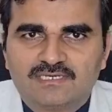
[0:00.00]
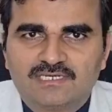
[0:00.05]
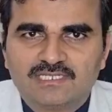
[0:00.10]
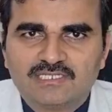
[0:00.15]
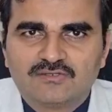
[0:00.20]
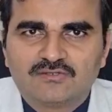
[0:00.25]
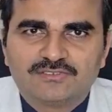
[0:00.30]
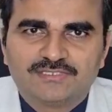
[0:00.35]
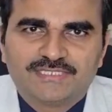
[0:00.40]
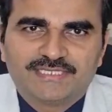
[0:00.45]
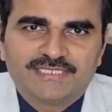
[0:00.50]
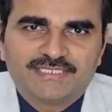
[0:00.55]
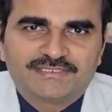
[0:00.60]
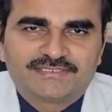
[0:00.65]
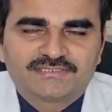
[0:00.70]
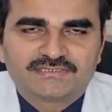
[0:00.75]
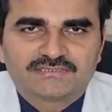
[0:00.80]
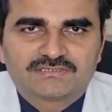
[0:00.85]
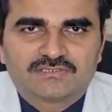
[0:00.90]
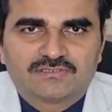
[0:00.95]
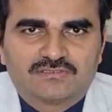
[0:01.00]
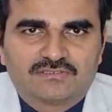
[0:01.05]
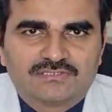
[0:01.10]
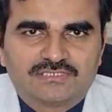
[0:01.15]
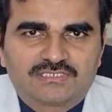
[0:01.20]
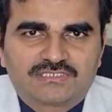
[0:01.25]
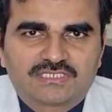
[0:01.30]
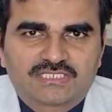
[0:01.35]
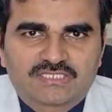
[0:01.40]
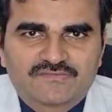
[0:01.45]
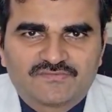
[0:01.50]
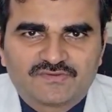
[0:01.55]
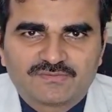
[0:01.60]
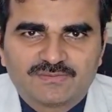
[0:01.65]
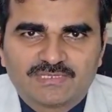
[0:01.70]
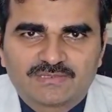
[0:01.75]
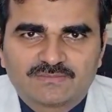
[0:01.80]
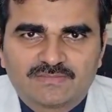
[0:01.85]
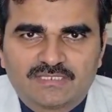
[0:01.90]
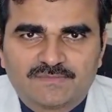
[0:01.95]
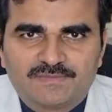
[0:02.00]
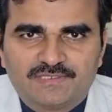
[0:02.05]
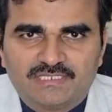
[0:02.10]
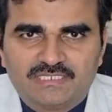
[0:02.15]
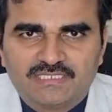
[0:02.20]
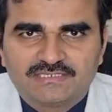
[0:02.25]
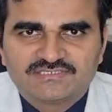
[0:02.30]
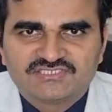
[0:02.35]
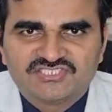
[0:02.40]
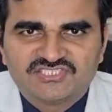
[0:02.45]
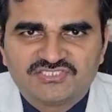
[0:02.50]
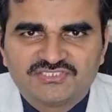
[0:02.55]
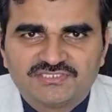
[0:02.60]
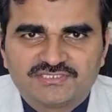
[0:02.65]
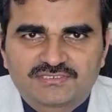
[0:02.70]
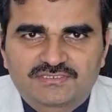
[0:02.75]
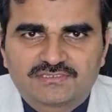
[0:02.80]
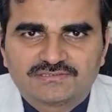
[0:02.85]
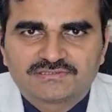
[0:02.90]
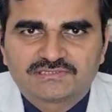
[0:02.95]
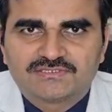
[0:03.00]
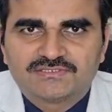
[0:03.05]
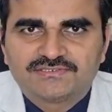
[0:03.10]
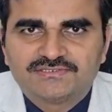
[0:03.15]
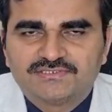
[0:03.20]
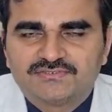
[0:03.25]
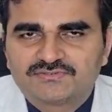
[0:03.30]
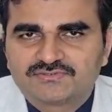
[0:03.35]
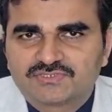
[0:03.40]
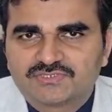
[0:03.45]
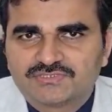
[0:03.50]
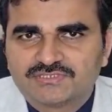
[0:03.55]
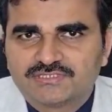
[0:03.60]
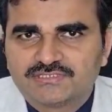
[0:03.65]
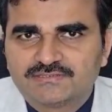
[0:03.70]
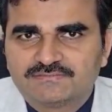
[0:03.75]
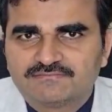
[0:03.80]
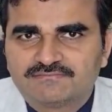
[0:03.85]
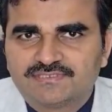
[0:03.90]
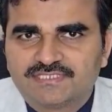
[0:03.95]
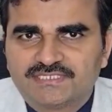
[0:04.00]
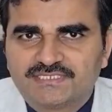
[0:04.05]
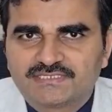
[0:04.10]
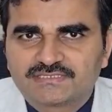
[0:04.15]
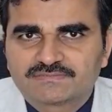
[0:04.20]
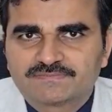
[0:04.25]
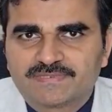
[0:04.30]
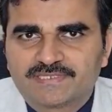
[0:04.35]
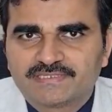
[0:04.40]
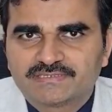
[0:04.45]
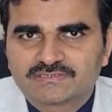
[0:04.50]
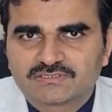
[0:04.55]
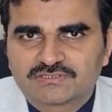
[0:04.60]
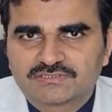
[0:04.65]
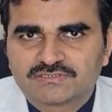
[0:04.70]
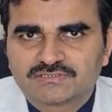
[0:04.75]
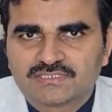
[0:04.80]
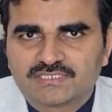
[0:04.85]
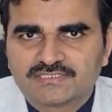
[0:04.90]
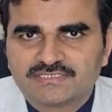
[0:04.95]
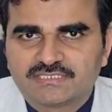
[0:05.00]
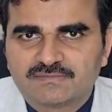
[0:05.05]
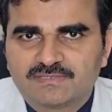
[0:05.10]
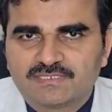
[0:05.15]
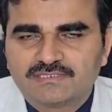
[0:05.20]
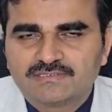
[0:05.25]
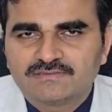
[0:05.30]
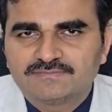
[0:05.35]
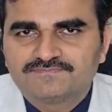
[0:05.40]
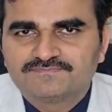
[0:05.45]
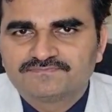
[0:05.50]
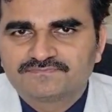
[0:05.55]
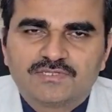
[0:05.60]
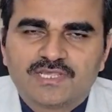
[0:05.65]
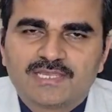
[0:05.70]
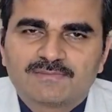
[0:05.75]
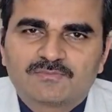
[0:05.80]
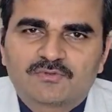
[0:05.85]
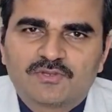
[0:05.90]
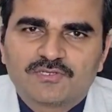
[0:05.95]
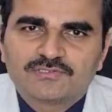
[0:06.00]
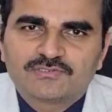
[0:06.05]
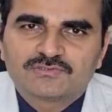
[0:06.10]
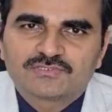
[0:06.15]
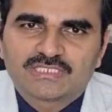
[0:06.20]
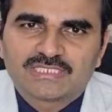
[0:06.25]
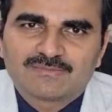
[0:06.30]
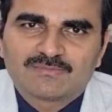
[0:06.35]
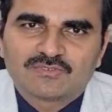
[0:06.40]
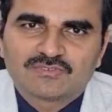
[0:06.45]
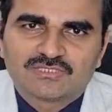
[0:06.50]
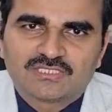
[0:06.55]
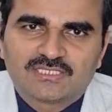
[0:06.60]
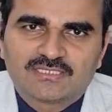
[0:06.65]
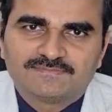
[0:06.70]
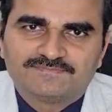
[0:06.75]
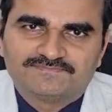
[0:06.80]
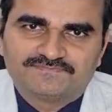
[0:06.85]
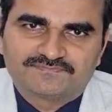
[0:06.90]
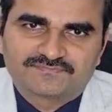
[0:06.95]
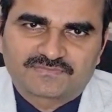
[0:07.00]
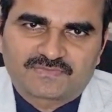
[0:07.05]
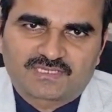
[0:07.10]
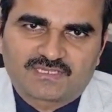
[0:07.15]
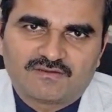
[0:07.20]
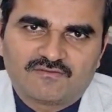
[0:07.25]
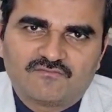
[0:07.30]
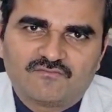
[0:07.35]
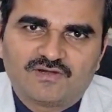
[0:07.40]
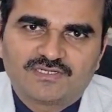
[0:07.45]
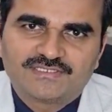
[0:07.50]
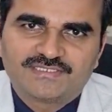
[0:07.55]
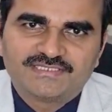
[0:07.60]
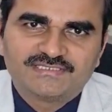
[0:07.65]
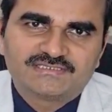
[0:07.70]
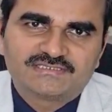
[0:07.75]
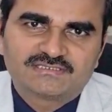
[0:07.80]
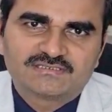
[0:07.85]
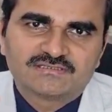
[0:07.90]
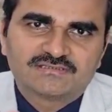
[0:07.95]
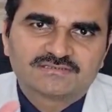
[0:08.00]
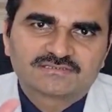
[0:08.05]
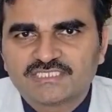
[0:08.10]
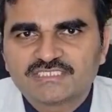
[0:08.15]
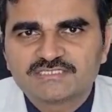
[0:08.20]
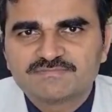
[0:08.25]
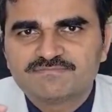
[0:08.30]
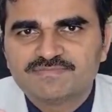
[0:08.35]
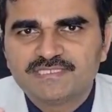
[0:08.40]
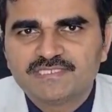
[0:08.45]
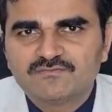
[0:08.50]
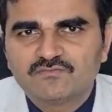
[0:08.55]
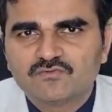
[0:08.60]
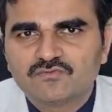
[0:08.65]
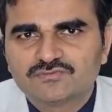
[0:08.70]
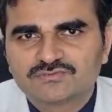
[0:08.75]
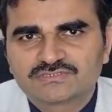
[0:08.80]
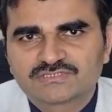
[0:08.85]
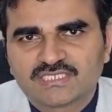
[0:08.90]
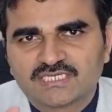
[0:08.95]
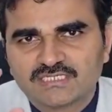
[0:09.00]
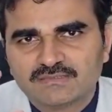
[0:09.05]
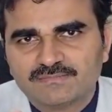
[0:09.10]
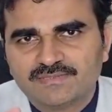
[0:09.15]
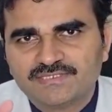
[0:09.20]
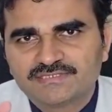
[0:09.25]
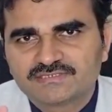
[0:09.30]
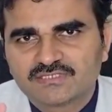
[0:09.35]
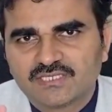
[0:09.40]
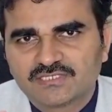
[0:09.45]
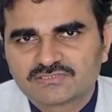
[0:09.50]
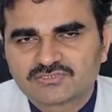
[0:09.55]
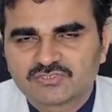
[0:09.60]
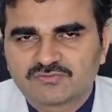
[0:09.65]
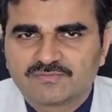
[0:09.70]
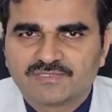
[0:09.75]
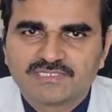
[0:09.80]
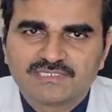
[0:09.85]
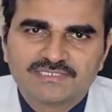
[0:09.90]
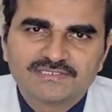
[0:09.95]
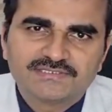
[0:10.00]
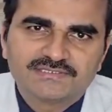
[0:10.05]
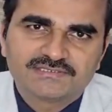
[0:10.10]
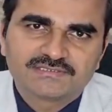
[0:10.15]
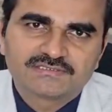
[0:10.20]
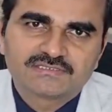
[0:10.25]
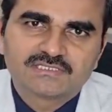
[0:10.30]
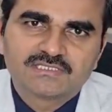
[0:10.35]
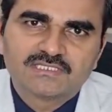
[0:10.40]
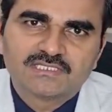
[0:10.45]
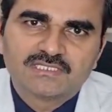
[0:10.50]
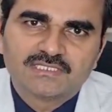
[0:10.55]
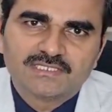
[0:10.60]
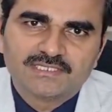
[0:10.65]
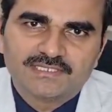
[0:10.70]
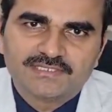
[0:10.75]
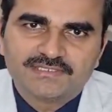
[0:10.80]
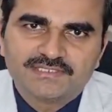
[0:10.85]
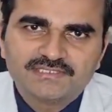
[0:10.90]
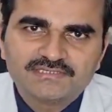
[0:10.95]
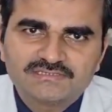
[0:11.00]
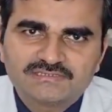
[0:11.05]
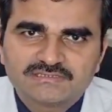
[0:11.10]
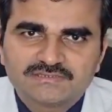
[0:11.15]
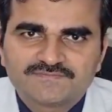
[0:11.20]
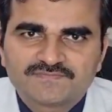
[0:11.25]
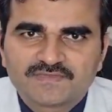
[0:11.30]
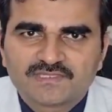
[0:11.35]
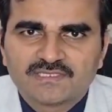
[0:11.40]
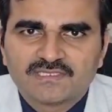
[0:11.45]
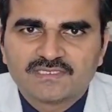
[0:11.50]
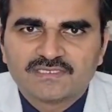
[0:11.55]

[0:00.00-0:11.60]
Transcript: Hello, Andy. It is Dr. Ravi Kumar Mamilla, Senior Consultant Neurosurgeon, Brain and Spine Surgeon, Hyderabad. Today, I am going to tell about what is SBO, Skull Base Osteomyelitis. It is